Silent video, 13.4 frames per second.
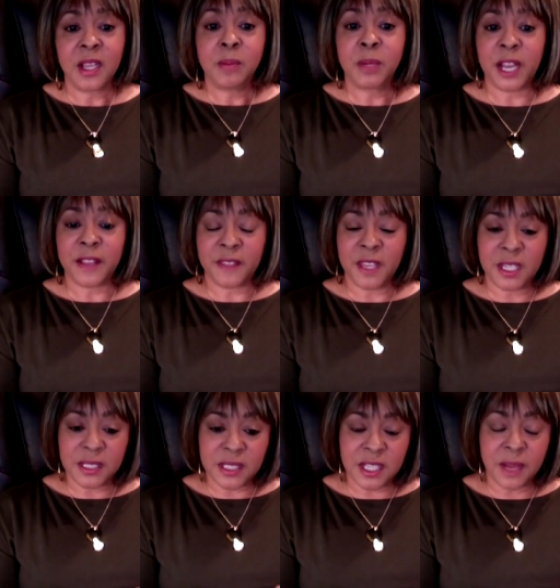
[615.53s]
But I think
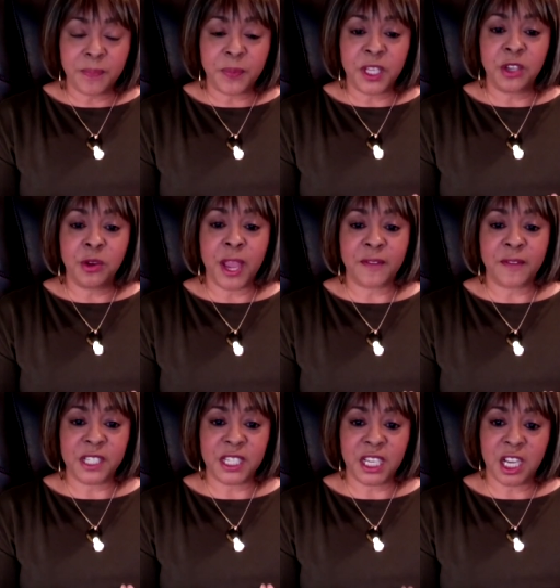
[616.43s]
it's something you have
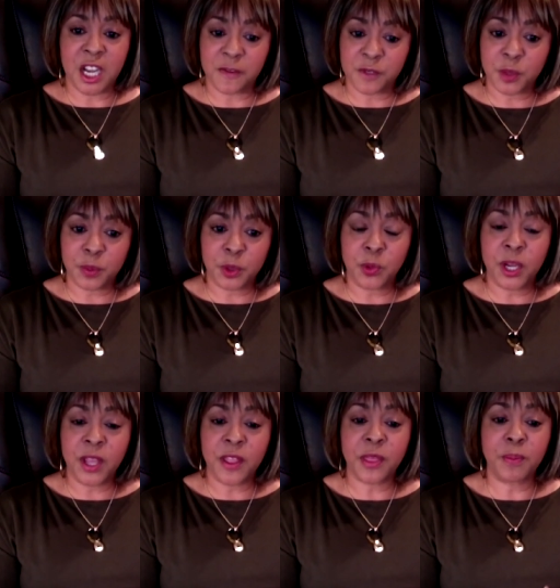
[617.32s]
to get comfortable
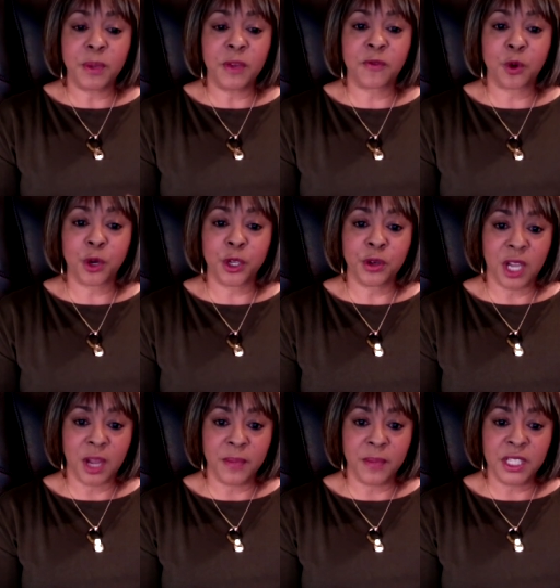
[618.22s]
with before you
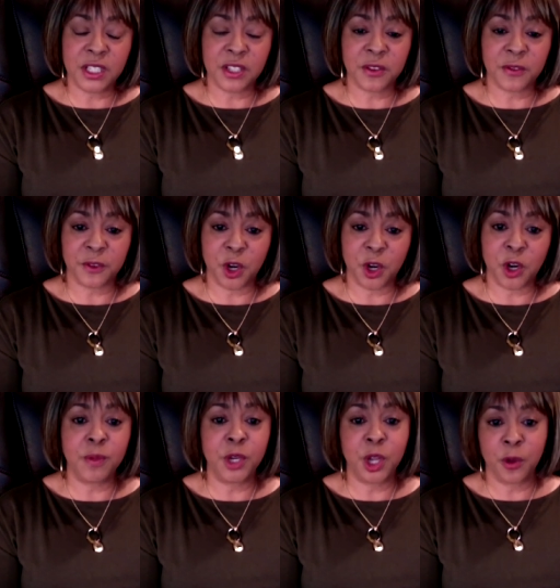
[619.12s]
come into the
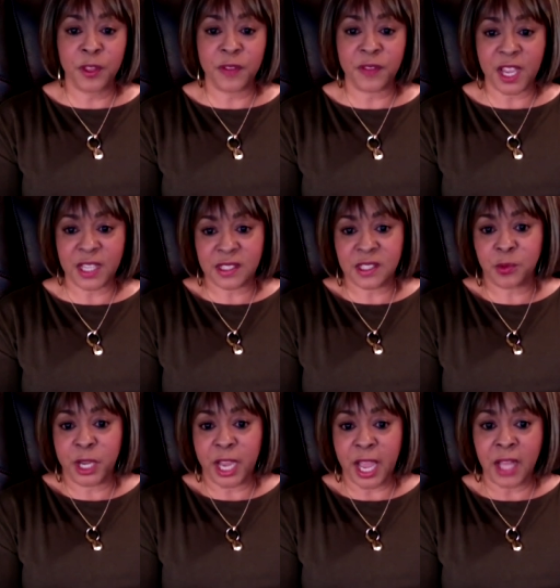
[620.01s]
firm, know that that's the
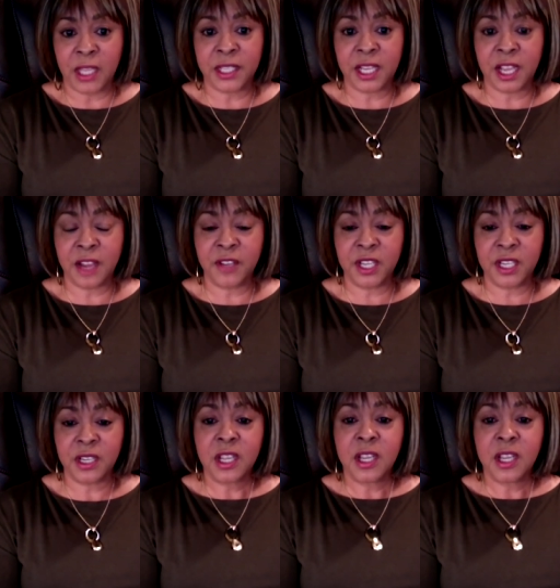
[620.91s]
reality of it,